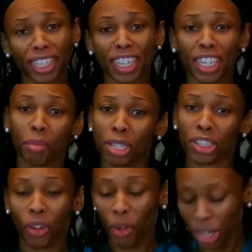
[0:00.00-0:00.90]
onion, but
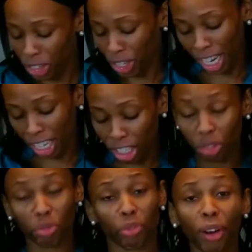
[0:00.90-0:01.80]
of course you can't
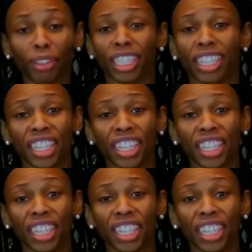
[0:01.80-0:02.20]
use frozen